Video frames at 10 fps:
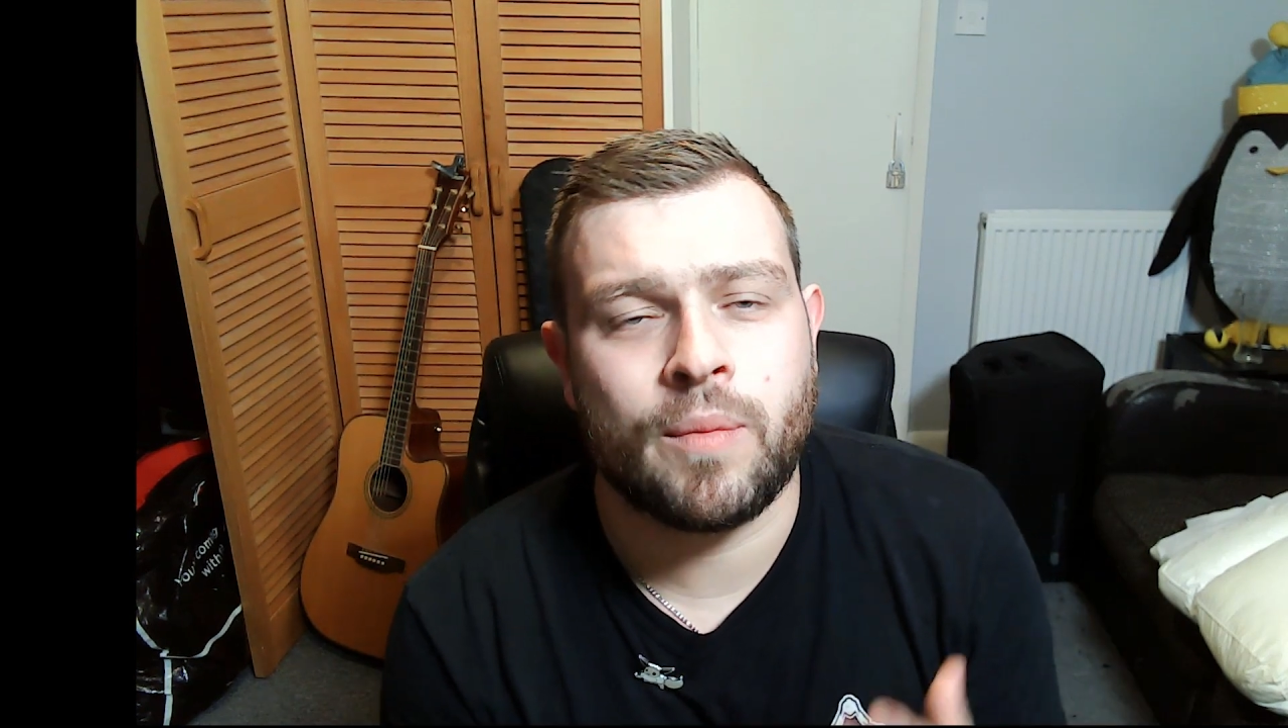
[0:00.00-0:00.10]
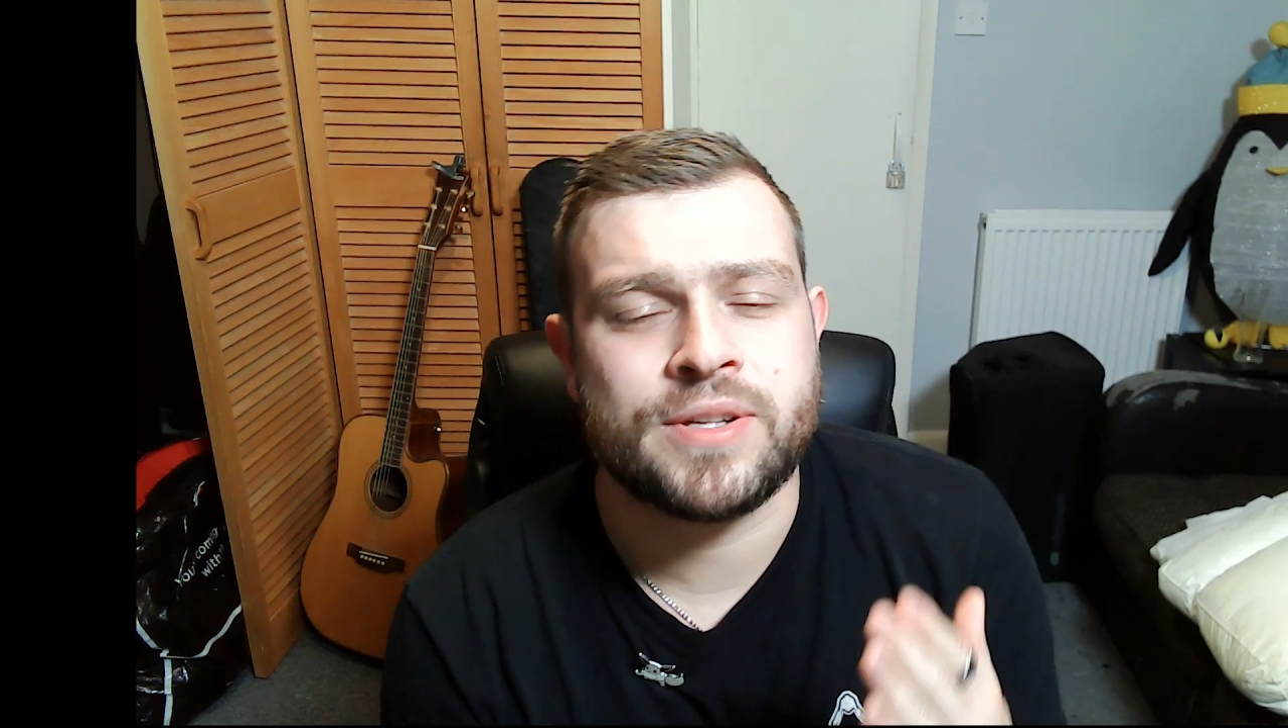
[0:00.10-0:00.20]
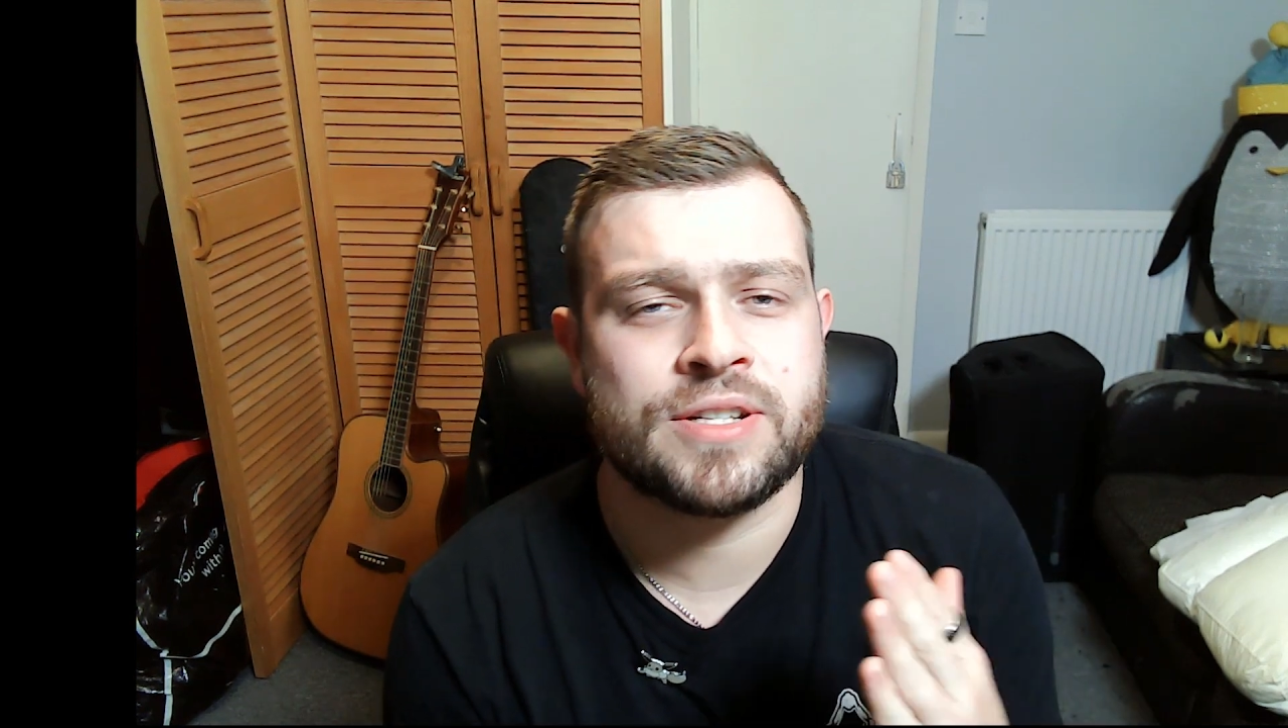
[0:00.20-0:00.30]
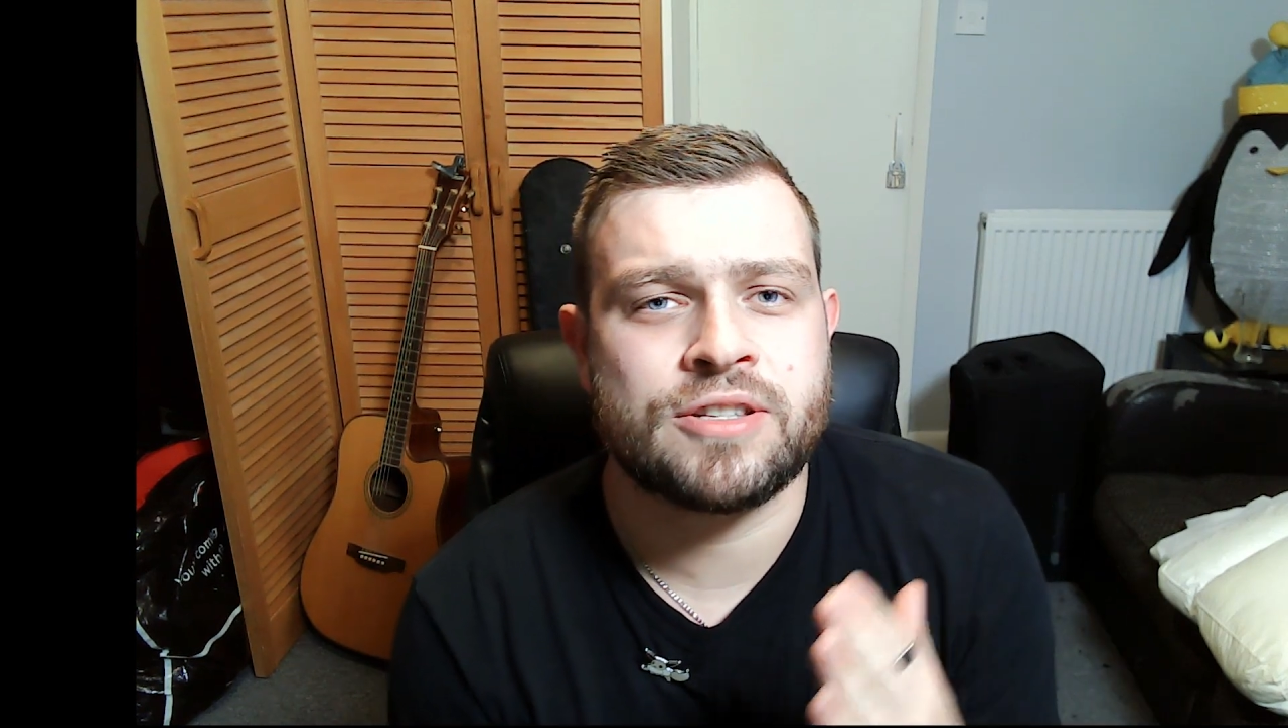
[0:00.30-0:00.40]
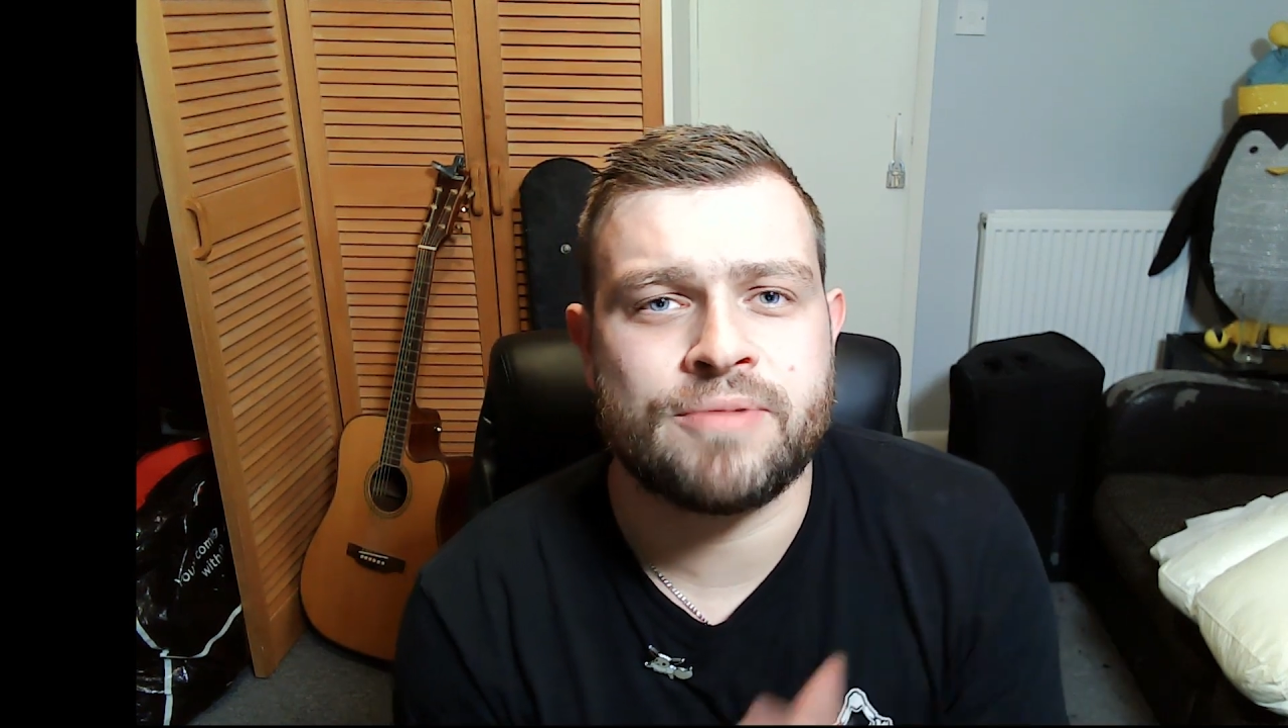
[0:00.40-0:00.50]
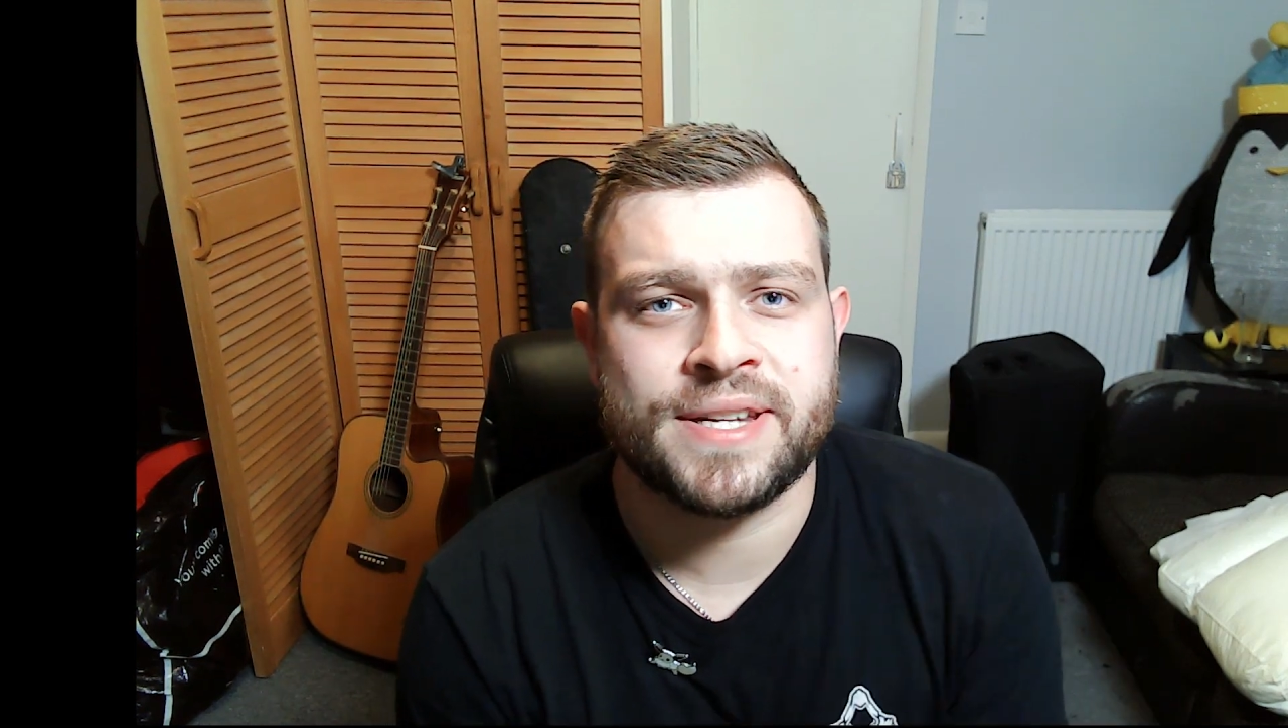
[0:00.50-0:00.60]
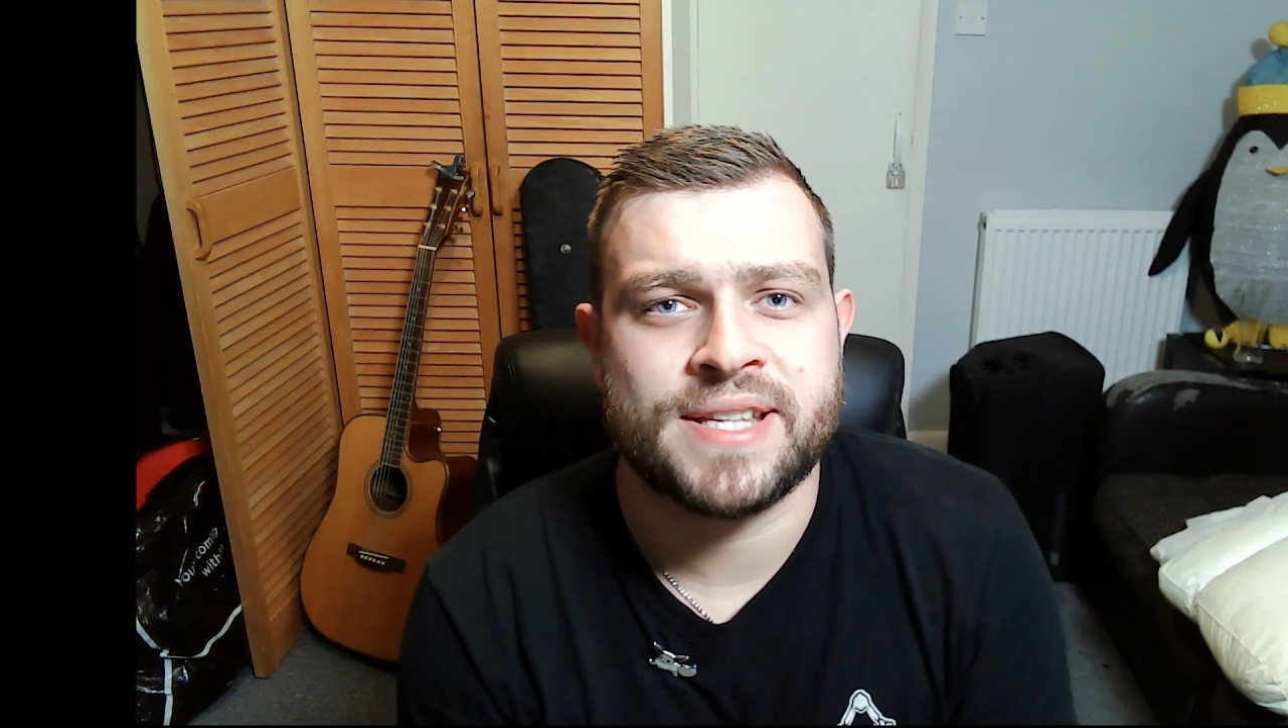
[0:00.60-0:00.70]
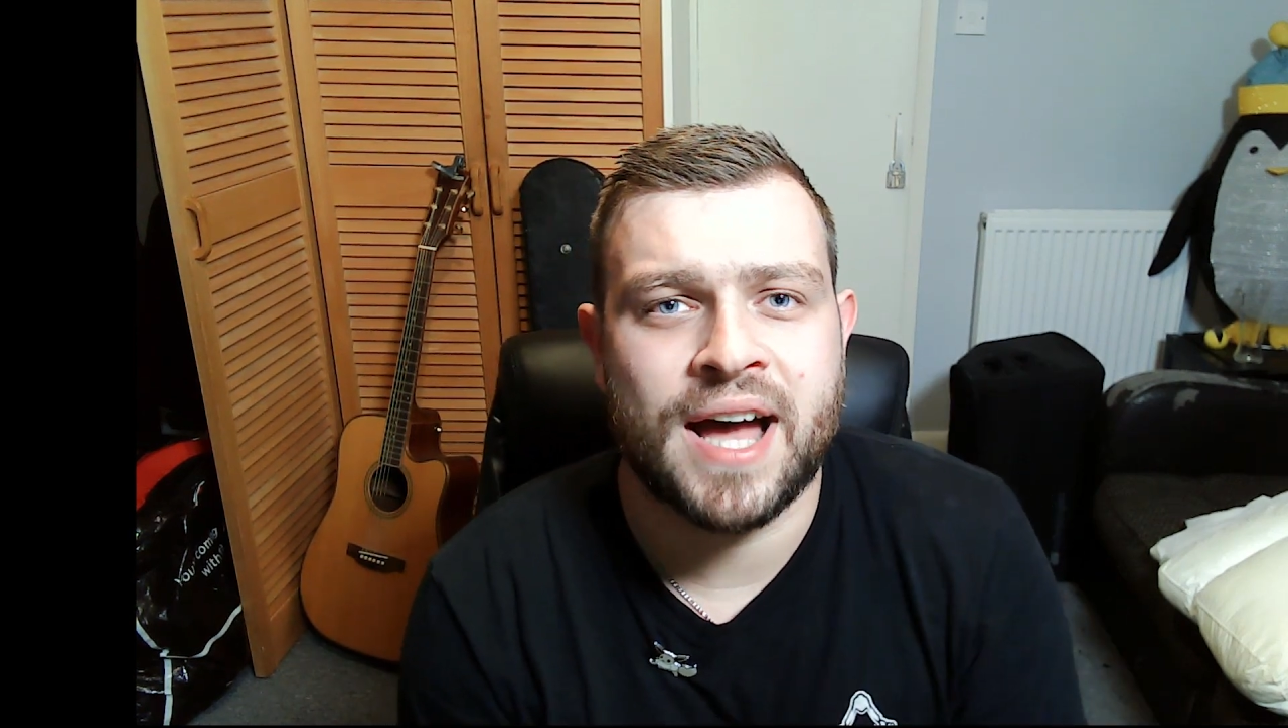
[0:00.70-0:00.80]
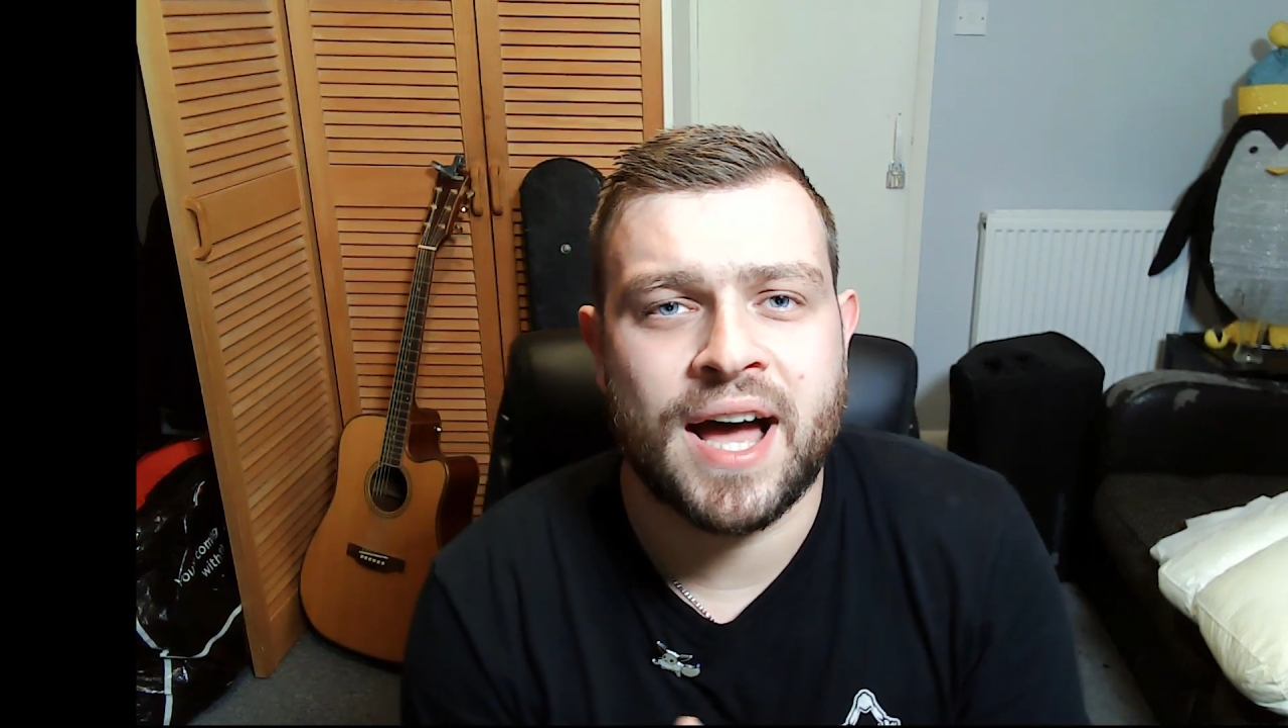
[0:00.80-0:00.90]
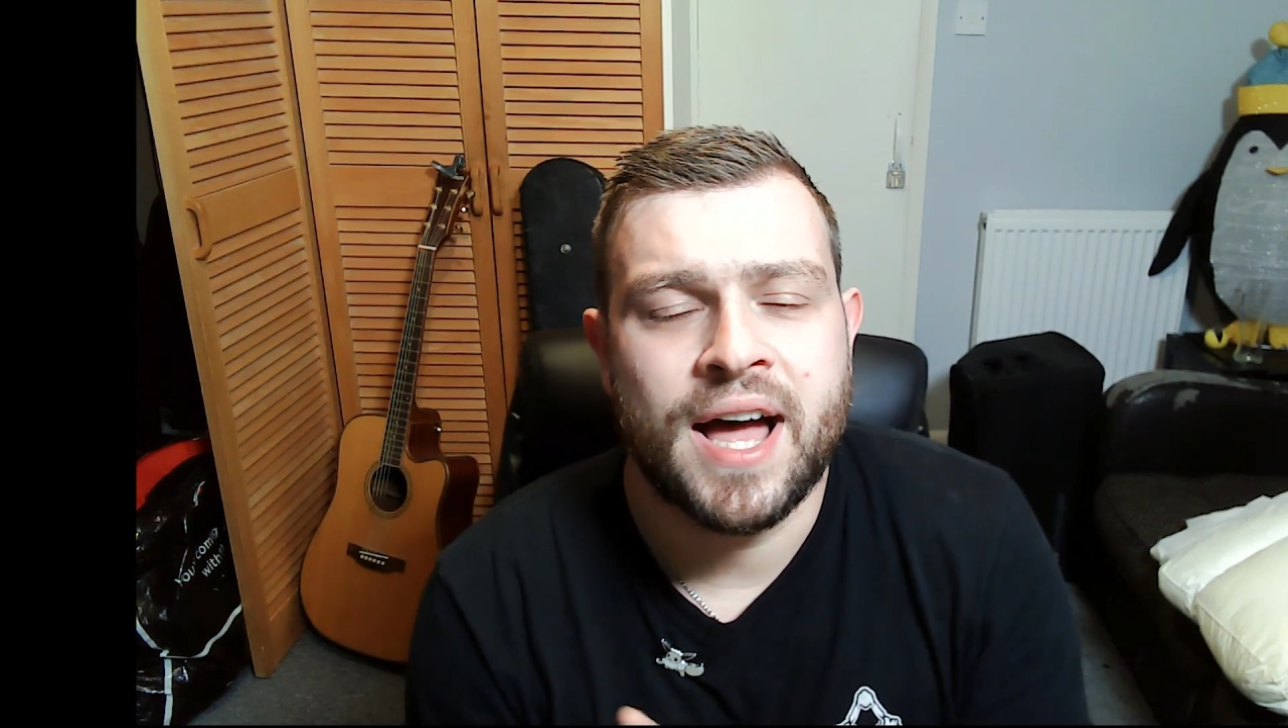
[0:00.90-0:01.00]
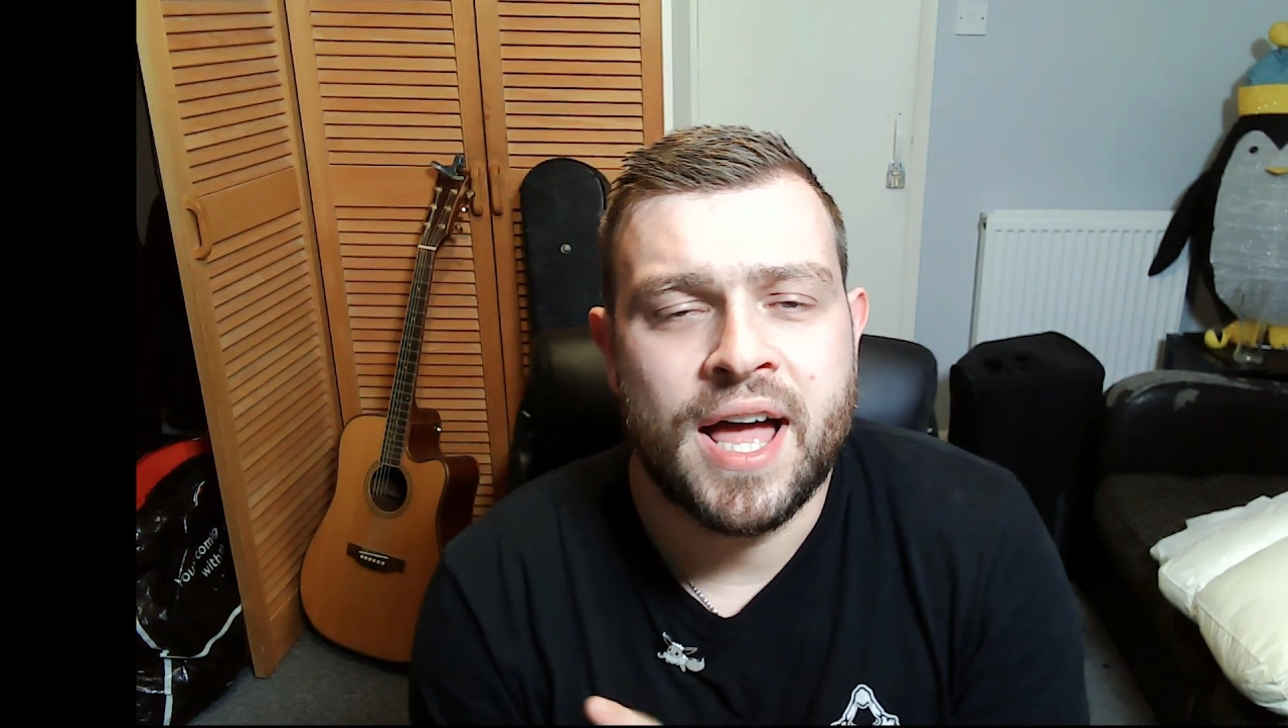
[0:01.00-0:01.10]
which is 3-star,